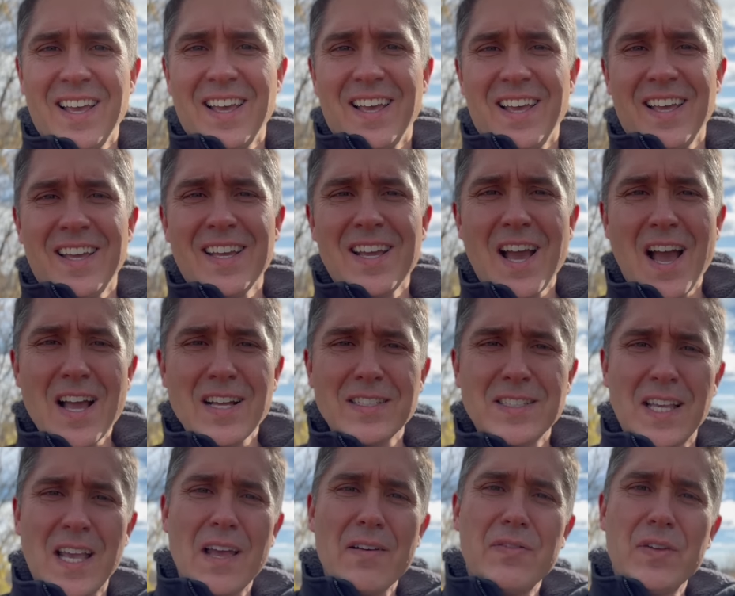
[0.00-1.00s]
Hey guys,
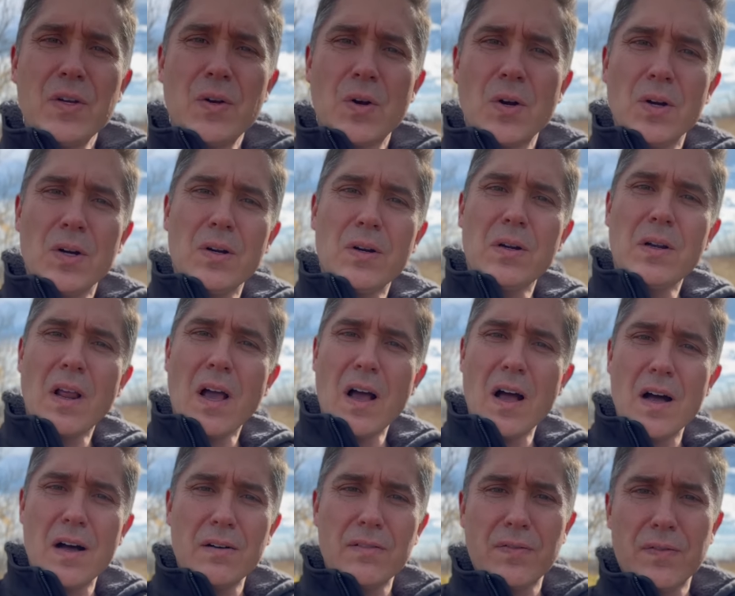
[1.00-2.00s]
have you heard
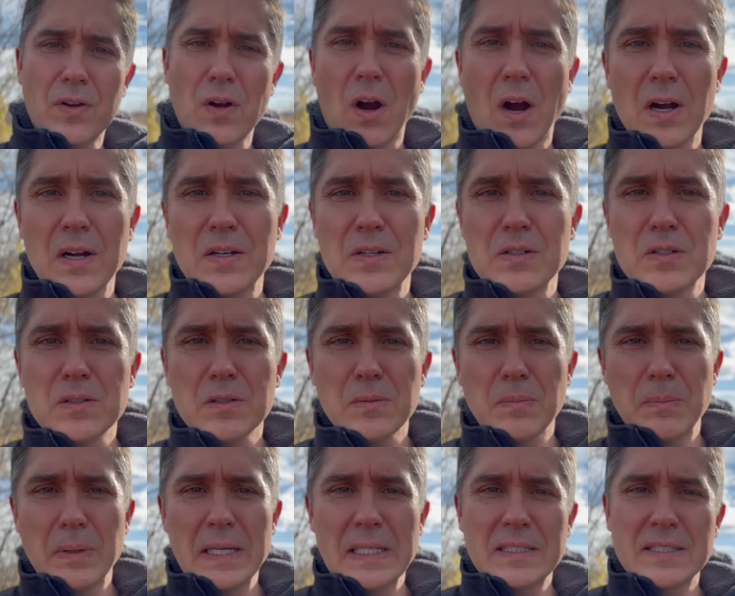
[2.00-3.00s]
of Cardinal
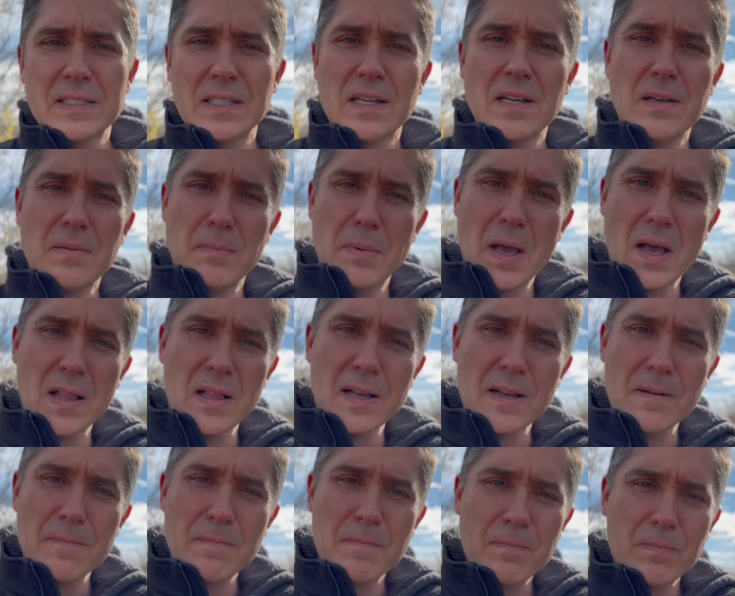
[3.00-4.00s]

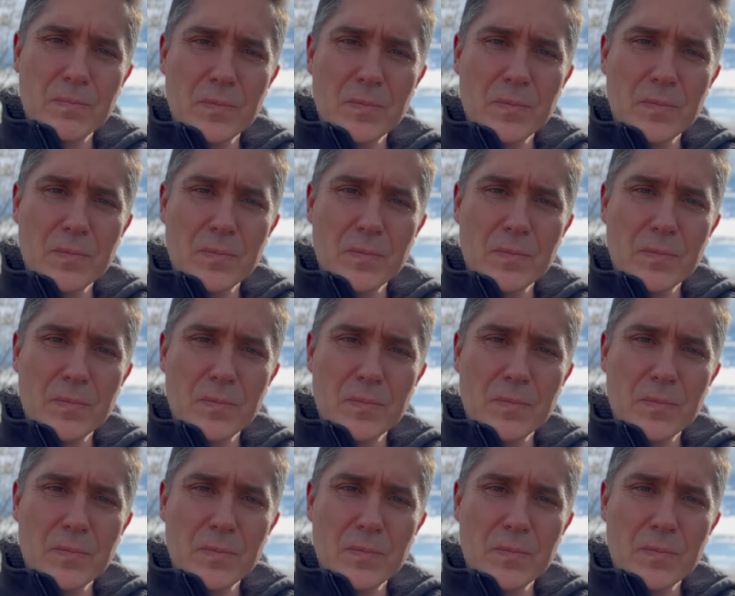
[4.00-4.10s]
Pizzaballa?